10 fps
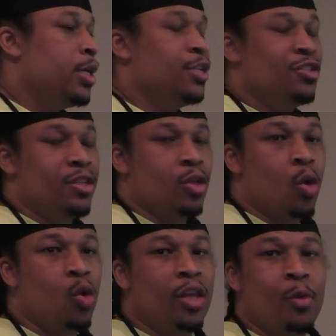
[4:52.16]
is the
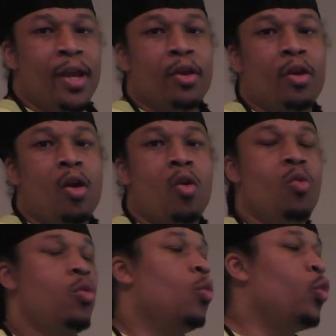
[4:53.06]
only way to go
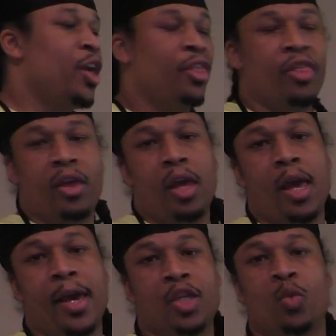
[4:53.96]
with
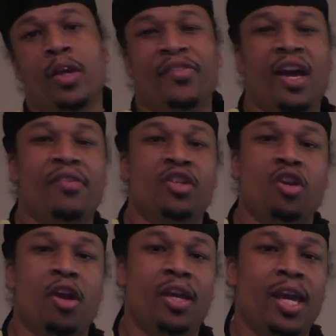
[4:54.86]
a 25-inch
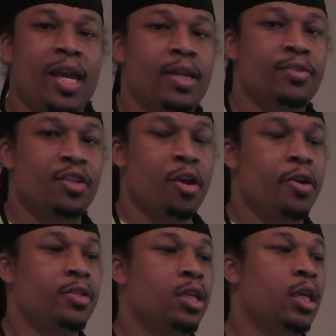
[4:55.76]
arcade
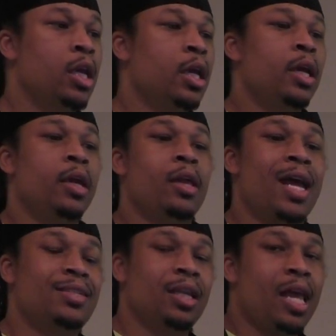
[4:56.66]
CRT.
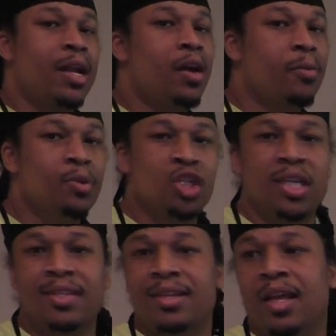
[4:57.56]
I see a lot of other
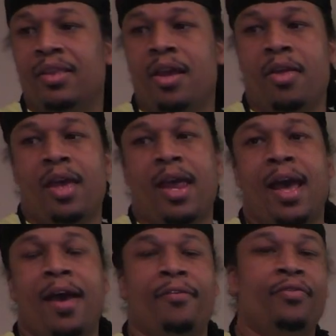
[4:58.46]
machines out there that
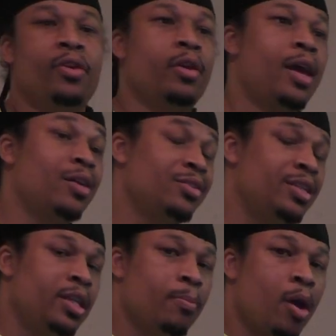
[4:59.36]
have
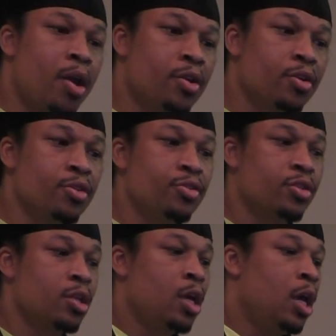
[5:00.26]
LCD
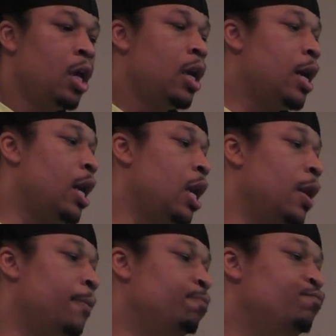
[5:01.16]
monitors,
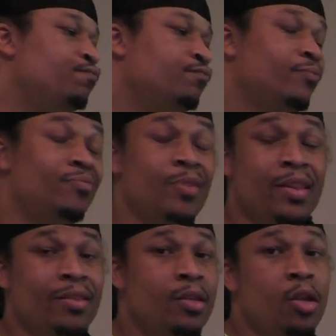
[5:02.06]
um,
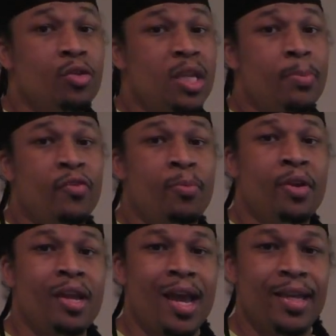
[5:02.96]
and you know some of them
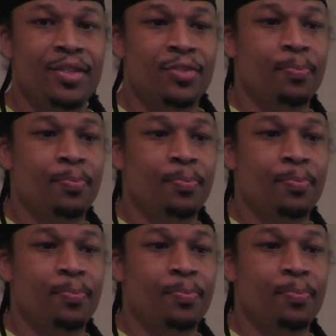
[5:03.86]
are nice,